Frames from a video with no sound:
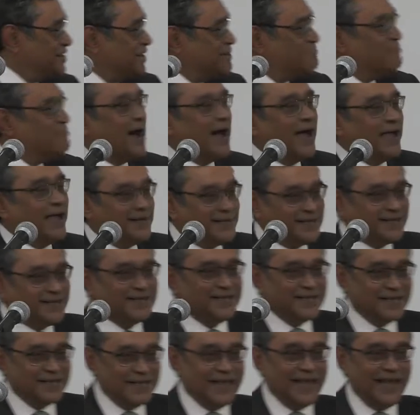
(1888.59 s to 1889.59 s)
admired
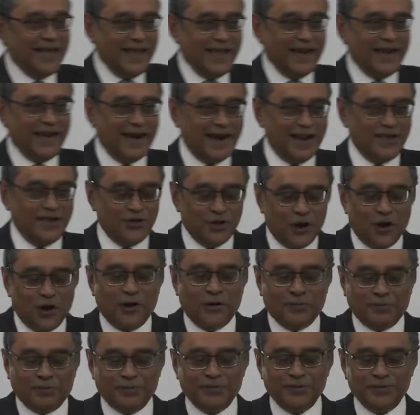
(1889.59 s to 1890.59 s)
in
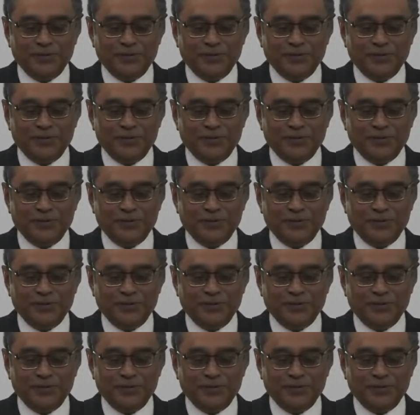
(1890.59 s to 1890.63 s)
Europe,